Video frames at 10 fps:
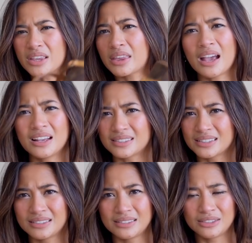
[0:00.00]

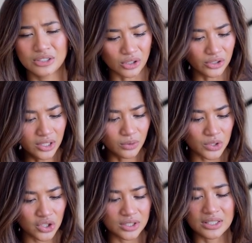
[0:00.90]
thousand dollars,
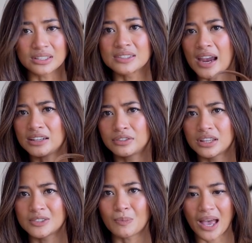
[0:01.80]
which is insane for
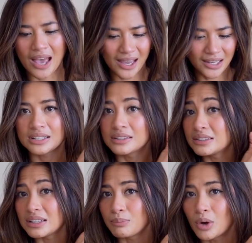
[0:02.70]
this bag. This
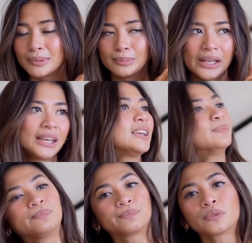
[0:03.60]
is in probably
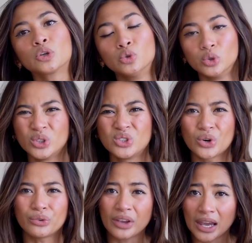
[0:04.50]
good
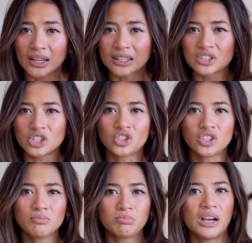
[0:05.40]
or fair
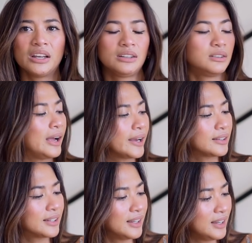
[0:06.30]
condition, but like,
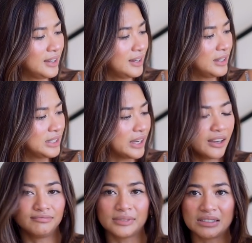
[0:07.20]

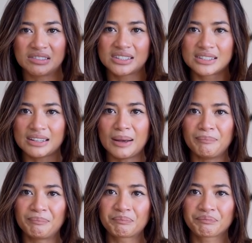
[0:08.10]
yeah, it's,
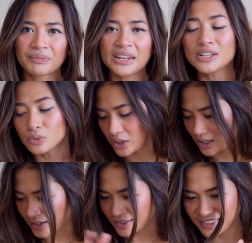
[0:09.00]
um, it is what it
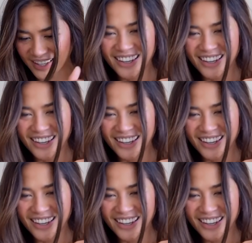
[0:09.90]
is.